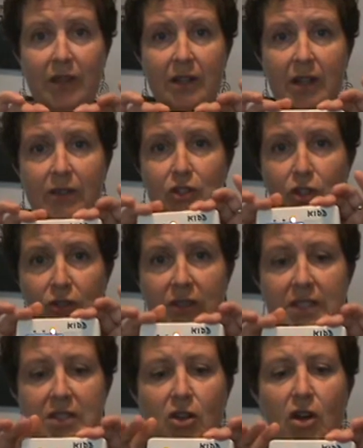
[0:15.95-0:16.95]
Now I've turned
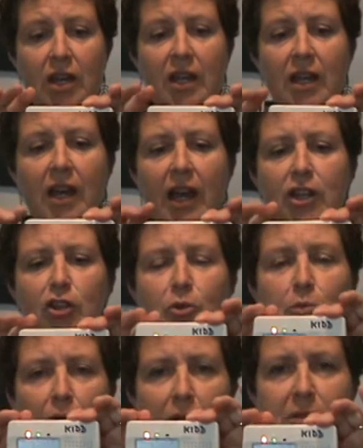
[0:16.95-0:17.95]
this on and you can
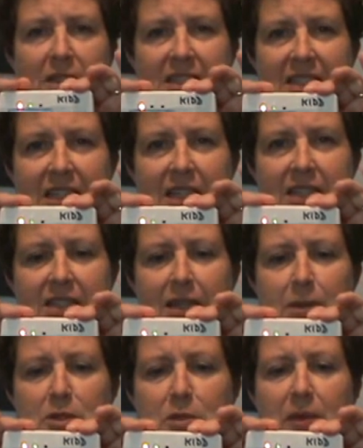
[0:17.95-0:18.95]
probably see as
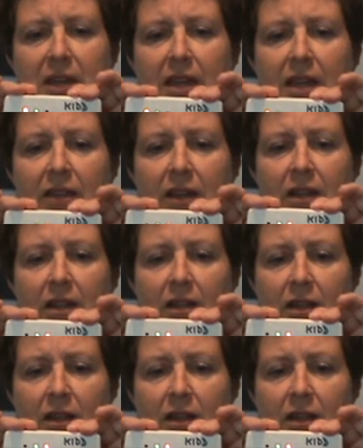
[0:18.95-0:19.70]
I'm speaking that